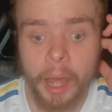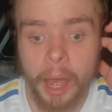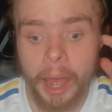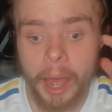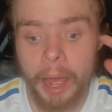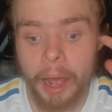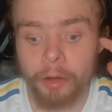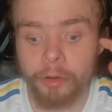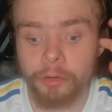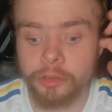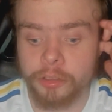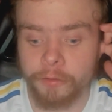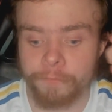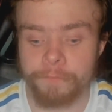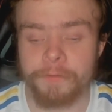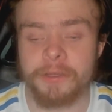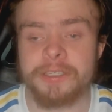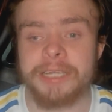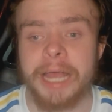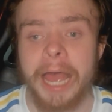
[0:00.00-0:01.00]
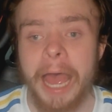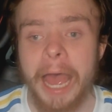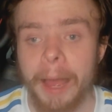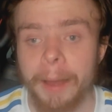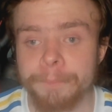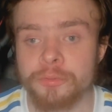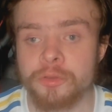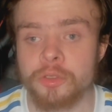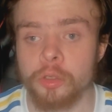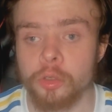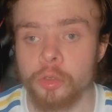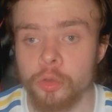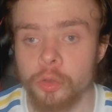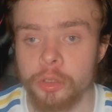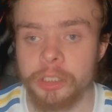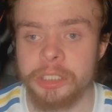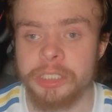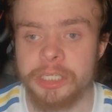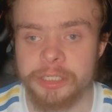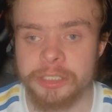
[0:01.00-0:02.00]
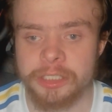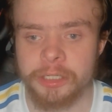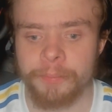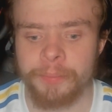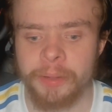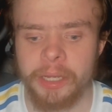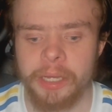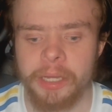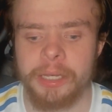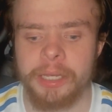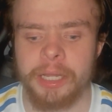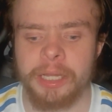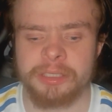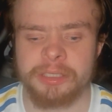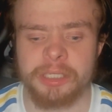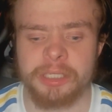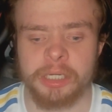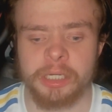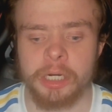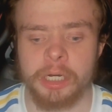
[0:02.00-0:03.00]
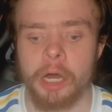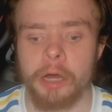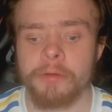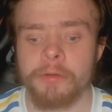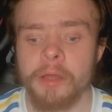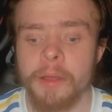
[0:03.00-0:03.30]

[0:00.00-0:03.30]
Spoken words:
Our defense absolutely disappeared in that second half.